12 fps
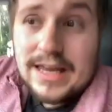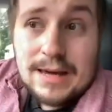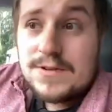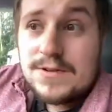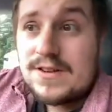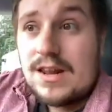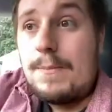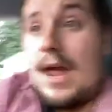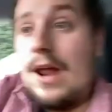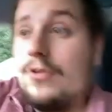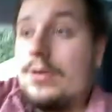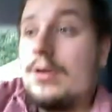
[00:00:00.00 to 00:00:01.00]
as in a
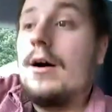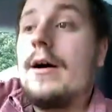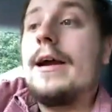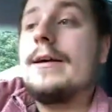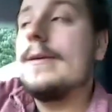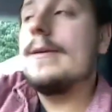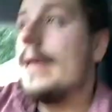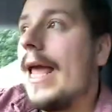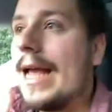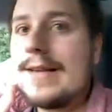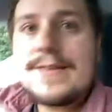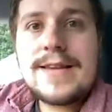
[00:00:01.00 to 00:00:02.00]
petrol car,
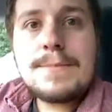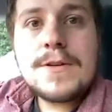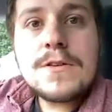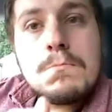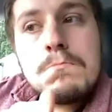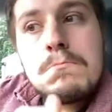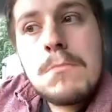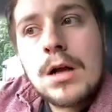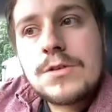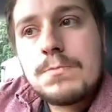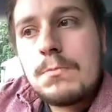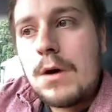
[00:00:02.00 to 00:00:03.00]
except it's
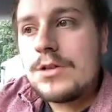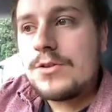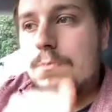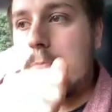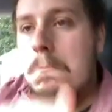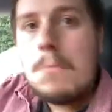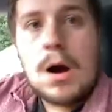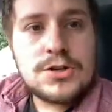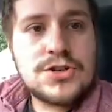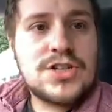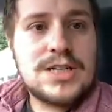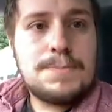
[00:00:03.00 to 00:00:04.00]
much, much,
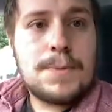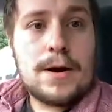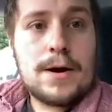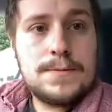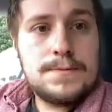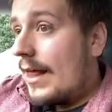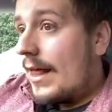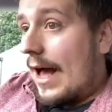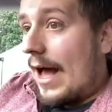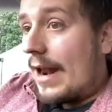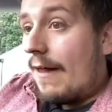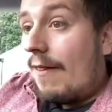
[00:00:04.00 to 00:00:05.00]
much cheaper.
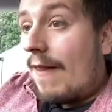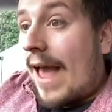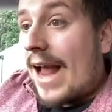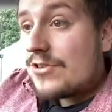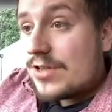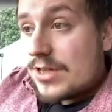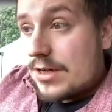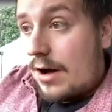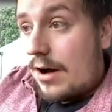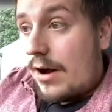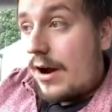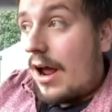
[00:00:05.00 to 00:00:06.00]
An electric
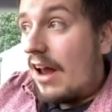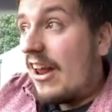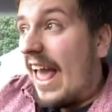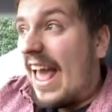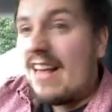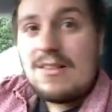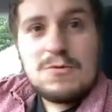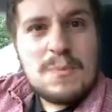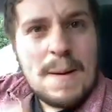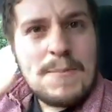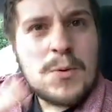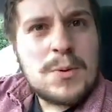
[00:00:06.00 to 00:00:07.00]
car, and
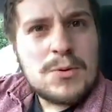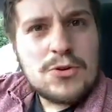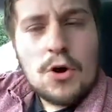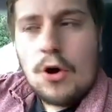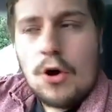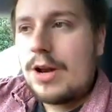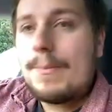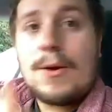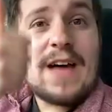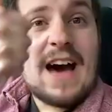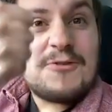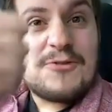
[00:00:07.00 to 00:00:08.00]
remember we were talking about that
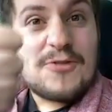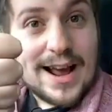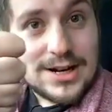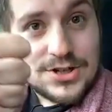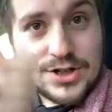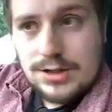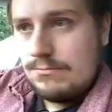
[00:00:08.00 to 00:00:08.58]
friction,